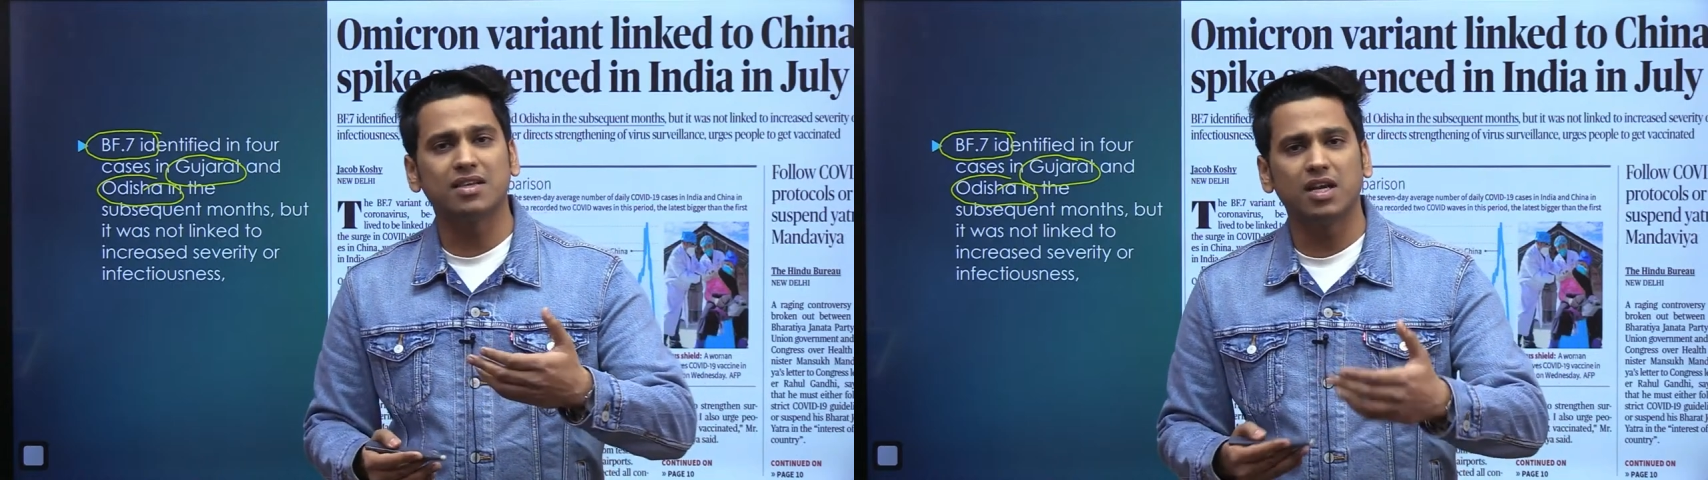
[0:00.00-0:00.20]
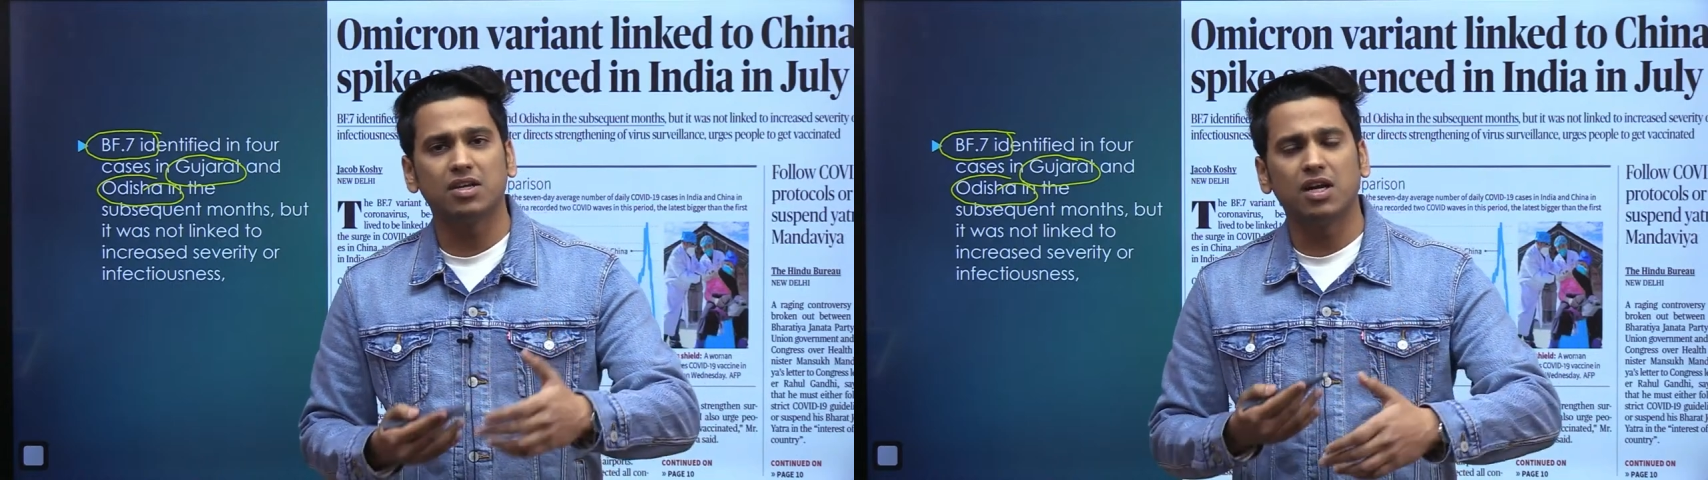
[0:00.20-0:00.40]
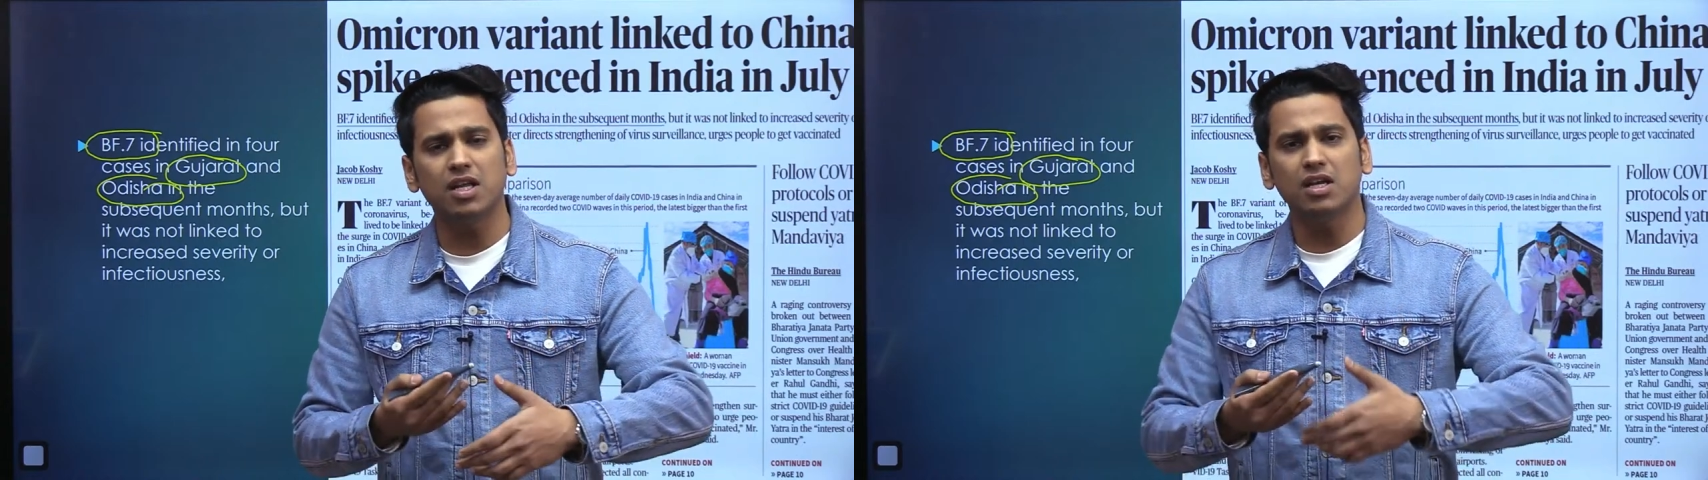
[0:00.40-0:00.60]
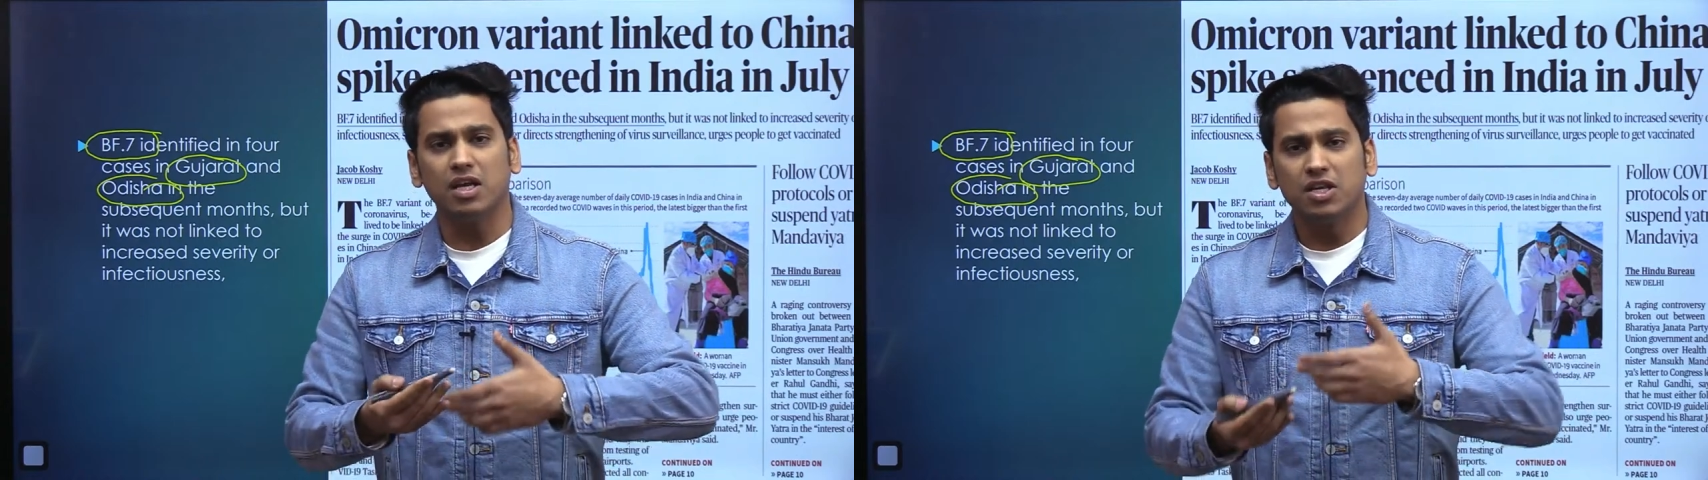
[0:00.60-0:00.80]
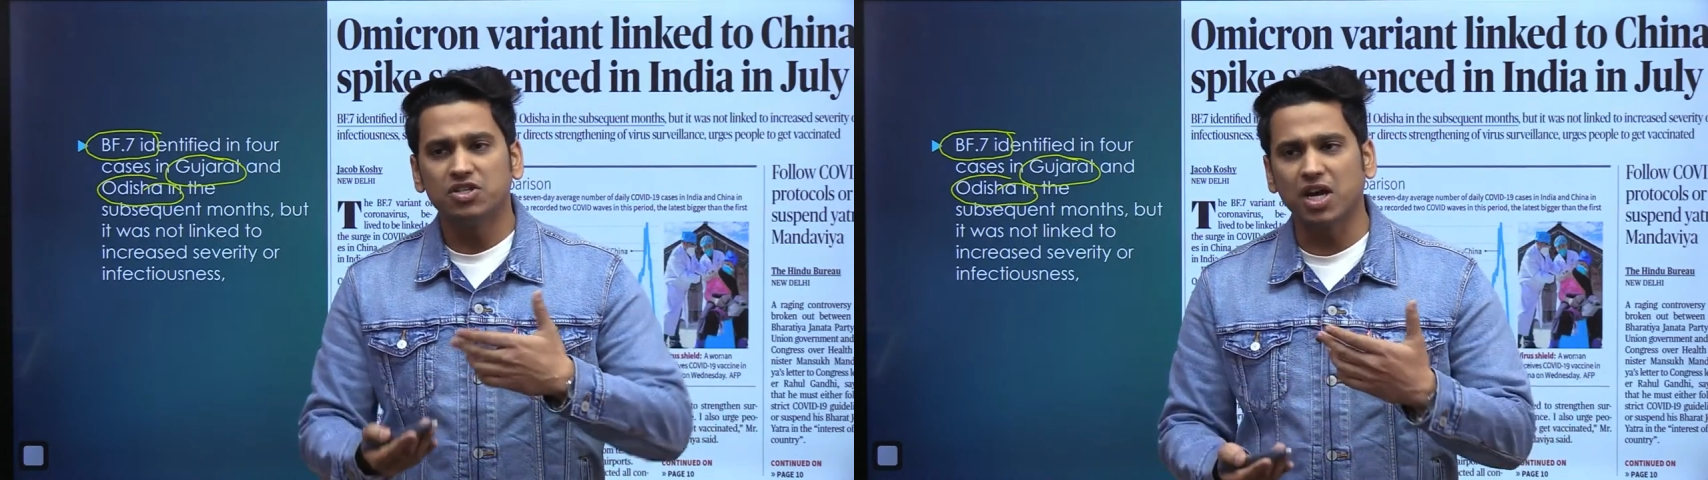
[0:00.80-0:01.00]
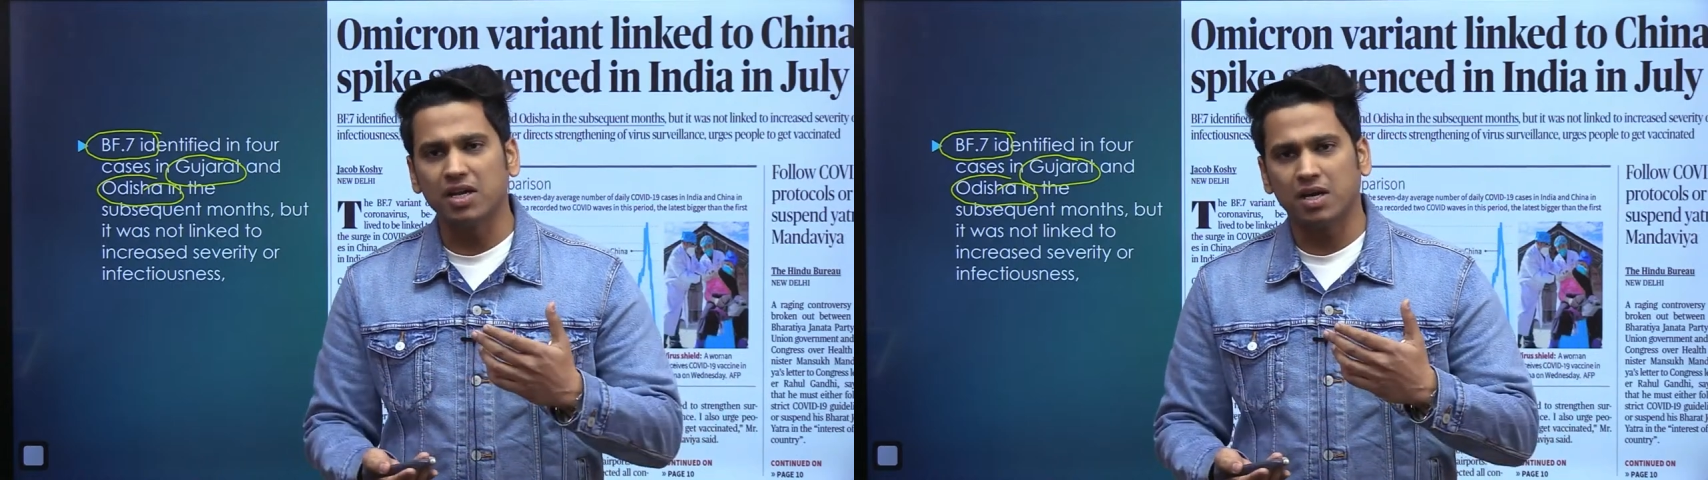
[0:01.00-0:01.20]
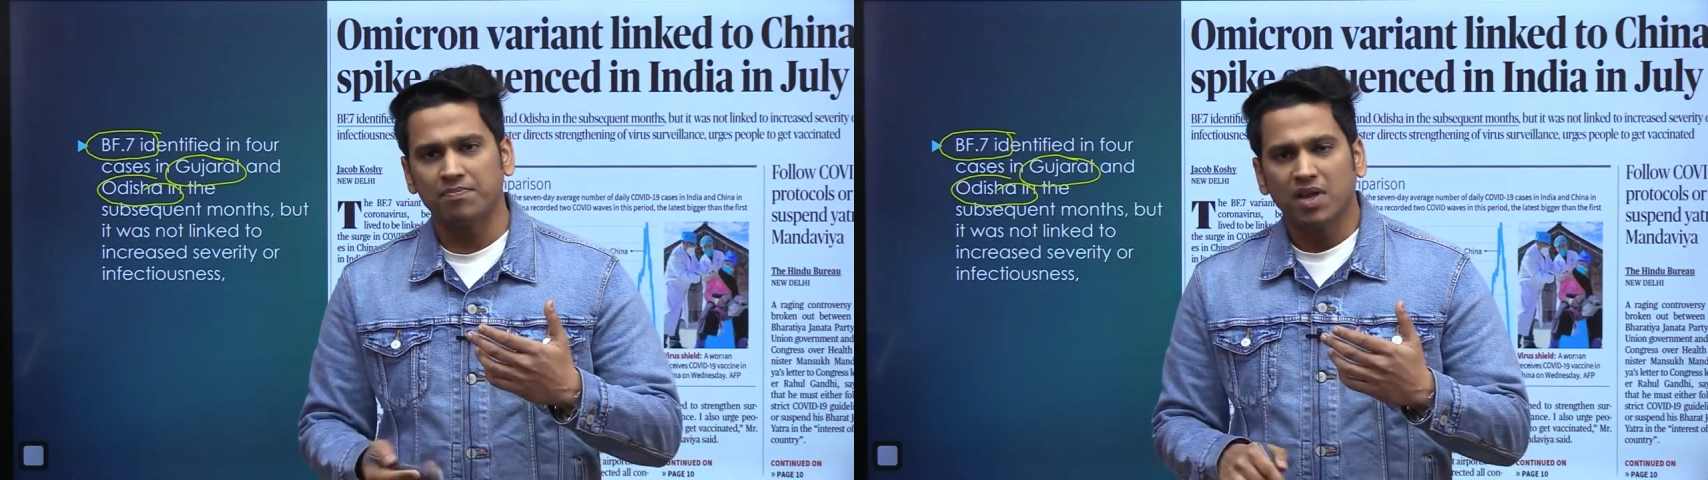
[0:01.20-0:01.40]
created in China.